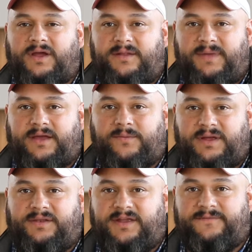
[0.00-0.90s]
going to make a
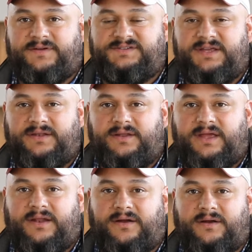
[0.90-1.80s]
real difference
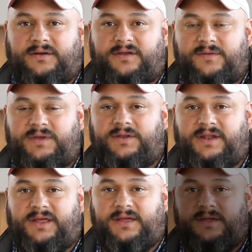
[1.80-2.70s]
in our
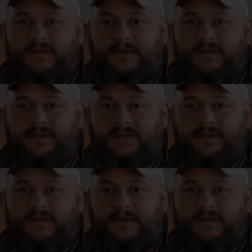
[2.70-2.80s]
community.